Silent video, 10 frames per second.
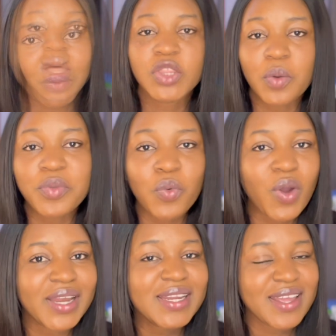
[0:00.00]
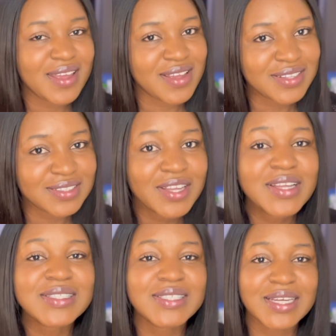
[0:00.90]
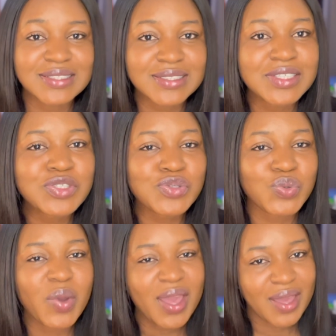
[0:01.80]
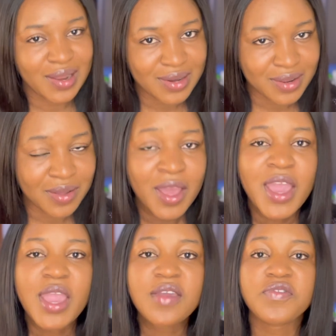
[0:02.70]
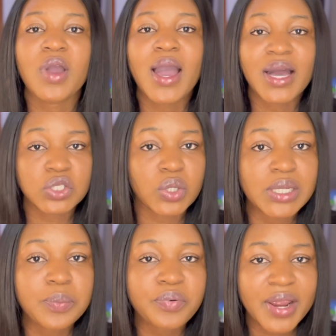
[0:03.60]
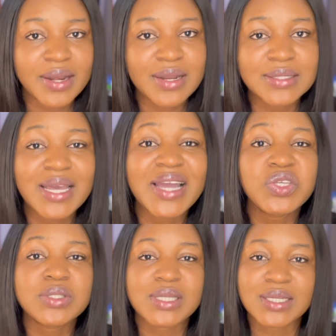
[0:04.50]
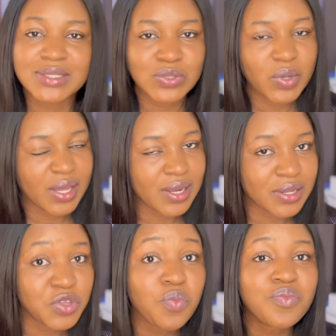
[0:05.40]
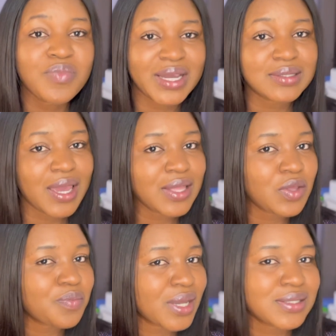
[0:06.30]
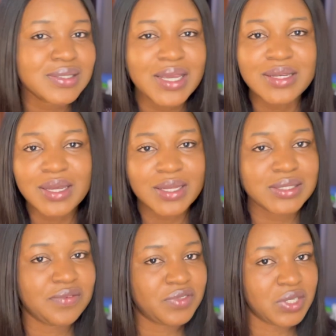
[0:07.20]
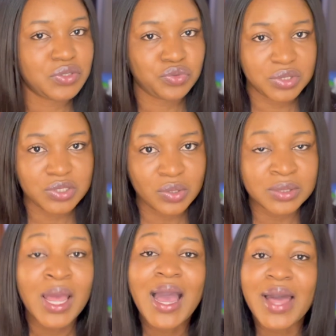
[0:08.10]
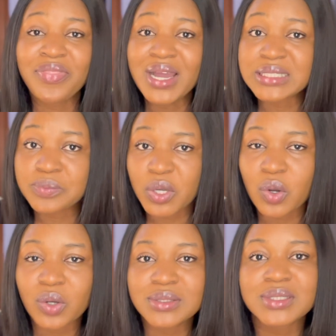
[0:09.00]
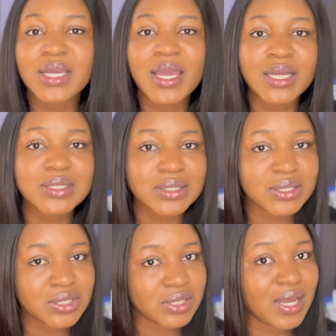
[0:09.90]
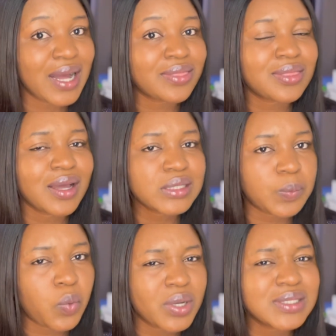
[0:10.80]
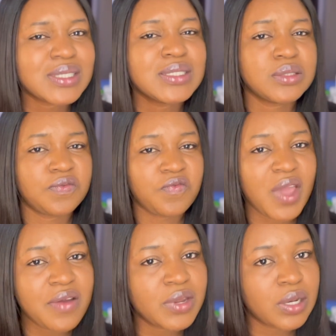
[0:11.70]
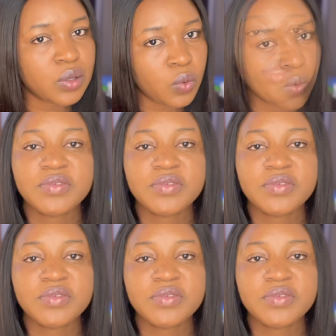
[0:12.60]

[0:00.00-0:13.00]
Number one is testing too early. If you are actually pregnant and you test too early, you might end up getting a negative test result, and that's because the HCG at that point is very low.